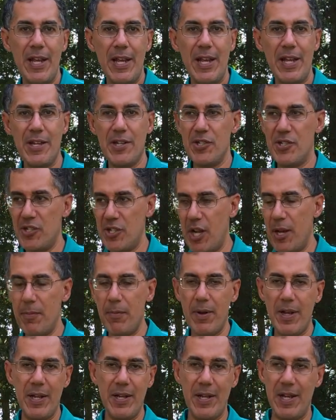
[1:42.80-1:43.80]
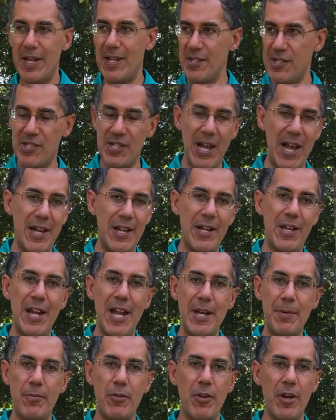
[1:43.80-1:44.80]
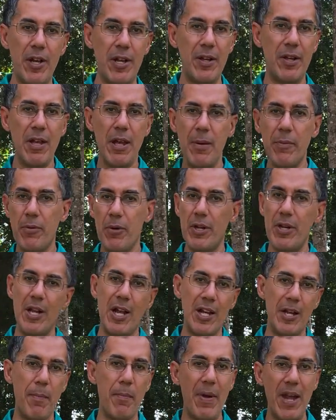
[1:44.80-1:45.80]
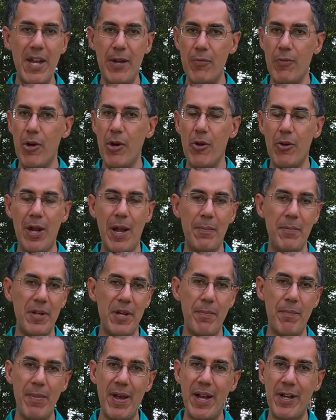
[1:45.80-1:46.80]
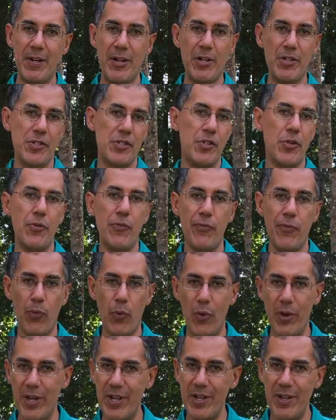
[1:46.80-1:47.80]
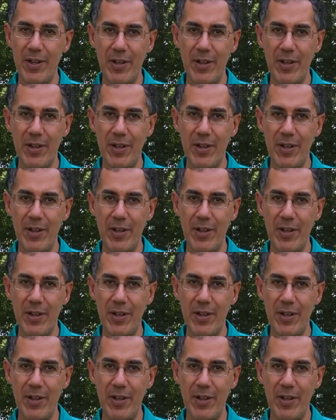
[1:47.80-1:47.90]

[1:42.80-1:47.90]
in a inside a neighborhood, put it on a main road, I'm gonna bank on 240.